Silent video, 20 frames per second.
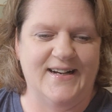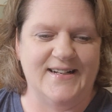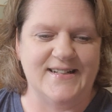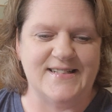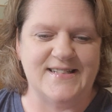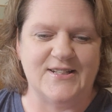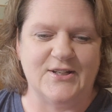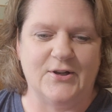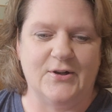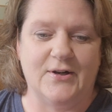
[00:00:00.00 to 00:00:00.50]

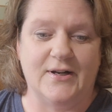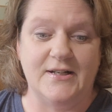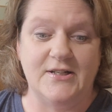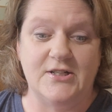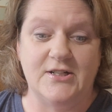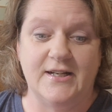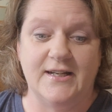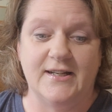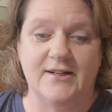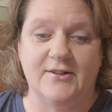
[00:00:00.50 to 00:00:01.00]
So I
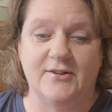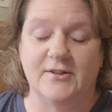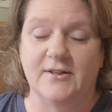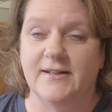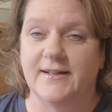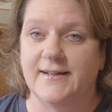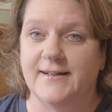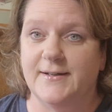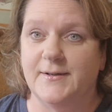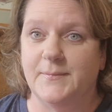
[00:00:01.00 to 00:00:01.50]
channeled
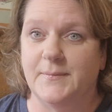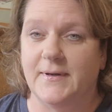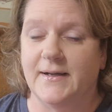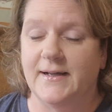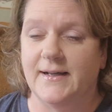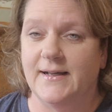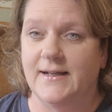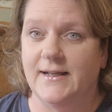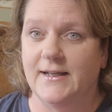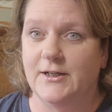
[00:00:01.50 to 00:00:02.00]
my
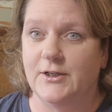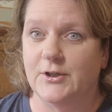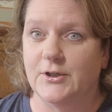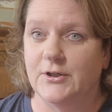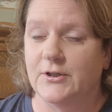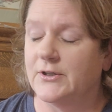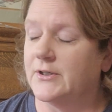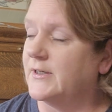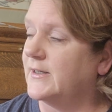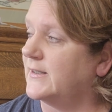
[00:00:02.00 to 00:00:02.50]

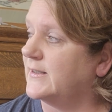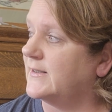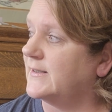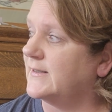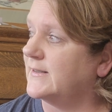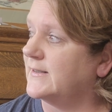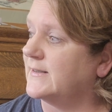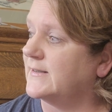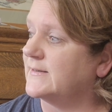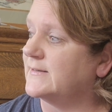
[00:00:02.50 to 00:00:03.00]

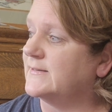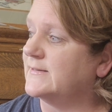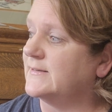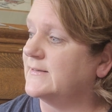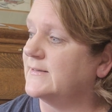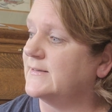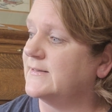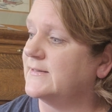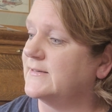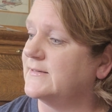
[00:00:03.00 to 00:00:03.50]
inner
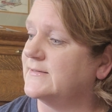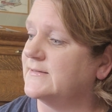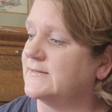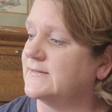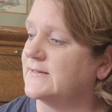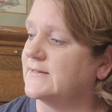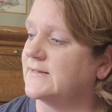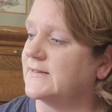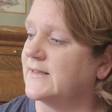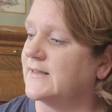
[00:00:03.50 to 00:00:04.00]

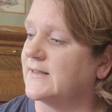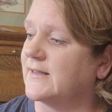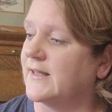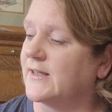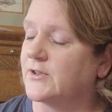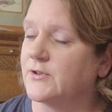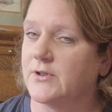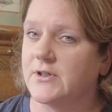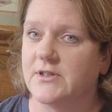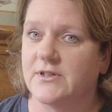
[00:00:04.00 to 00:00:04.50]

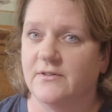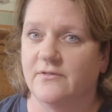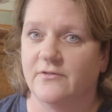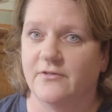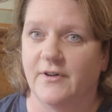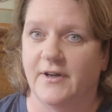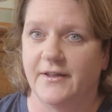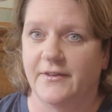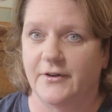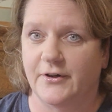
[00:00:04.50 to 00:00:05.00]
electrician
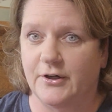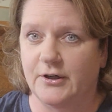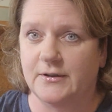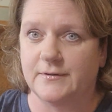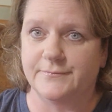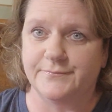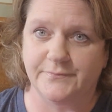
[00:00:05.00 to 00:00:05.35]
father